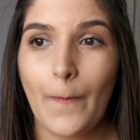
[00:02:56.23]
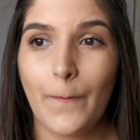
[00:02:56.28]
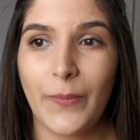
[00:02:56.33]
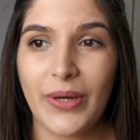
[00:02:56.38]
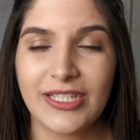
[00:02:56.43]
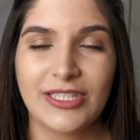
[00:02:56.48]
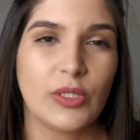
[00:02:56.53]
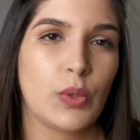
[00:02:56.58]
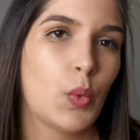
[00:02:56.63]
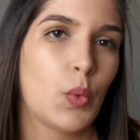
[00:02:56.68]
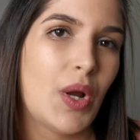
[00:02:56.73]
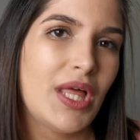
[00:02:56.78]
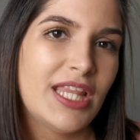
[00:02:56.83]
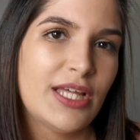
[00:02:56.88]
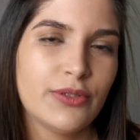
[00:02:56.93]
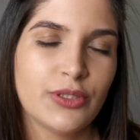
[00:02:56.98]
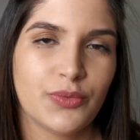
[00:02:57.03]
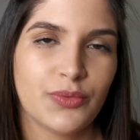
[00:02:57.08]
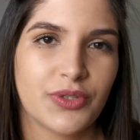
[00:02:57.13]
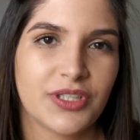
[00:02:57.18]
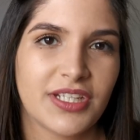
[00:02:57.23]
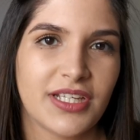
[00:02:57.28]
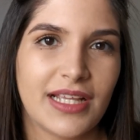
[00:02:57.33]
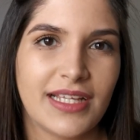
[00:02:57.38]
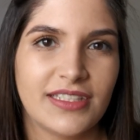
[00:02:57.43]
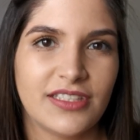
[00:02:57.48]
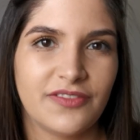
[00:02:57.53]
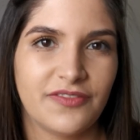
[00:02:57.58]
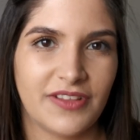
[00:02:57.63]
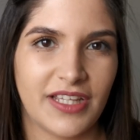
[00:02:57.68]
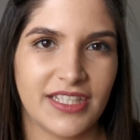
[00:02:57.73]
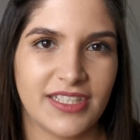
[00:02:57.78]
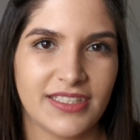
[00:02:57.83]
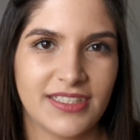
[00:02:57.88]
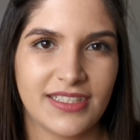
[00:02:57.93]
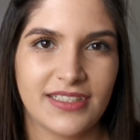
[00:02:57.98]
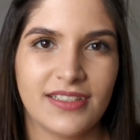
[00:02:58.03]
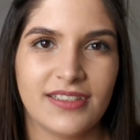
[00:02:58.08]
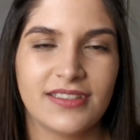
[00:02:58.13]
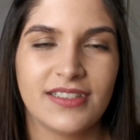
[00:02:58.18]
But while I was working as a flight
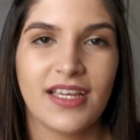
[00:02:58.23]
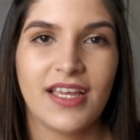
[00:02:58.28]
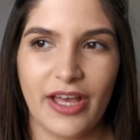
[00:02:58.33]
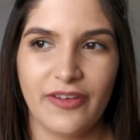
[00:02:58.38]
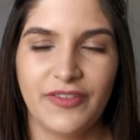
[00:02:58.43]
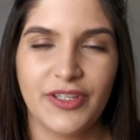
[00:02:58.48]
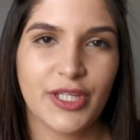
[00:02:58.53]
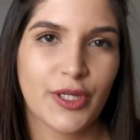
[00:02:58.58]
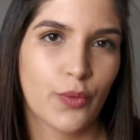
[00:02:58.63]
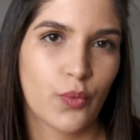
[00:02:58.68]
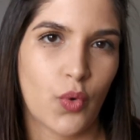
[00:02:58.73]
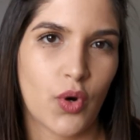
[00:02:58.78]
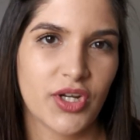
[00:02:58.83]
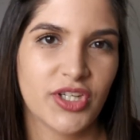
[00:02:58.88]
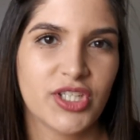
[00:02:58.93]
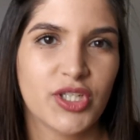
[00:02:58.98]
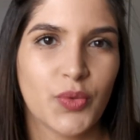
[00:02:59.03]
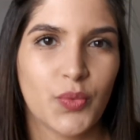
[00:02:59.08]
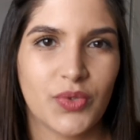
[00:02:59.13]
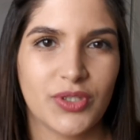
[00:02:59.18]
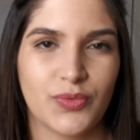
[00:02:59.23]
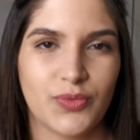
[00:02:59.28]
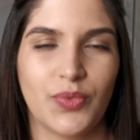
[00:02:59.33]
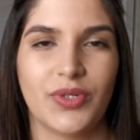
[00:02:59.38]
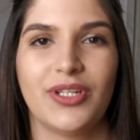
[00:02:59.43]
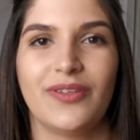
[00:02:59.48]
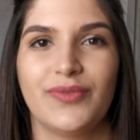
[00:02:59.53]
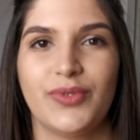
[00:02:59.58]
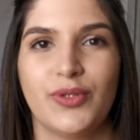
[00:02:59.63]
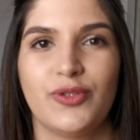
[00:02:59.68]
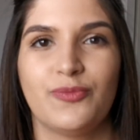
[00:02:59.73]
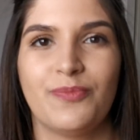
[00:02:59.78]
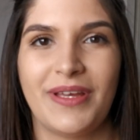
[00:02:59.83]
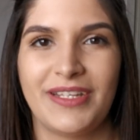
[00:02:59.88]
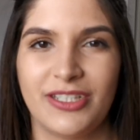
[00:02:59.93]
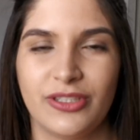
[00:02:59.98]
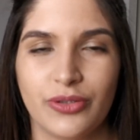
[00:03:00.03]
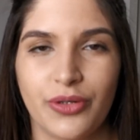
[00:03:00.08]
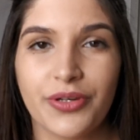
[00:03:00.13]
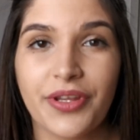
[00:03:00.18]
attendant, having a watch was one of those
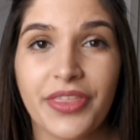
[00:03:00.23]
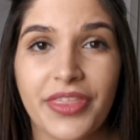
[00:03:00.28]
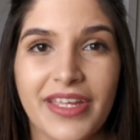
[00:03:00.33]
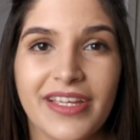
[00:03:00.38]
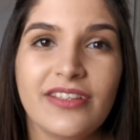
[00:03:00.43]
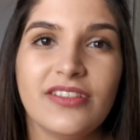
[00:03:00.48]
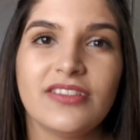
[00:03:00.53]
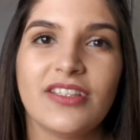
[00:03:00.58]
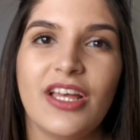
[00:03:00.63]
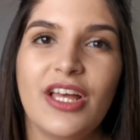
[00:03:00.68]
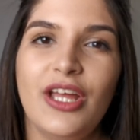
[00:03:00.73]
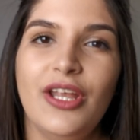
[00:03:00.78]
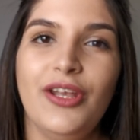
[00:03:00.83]
mandatory things,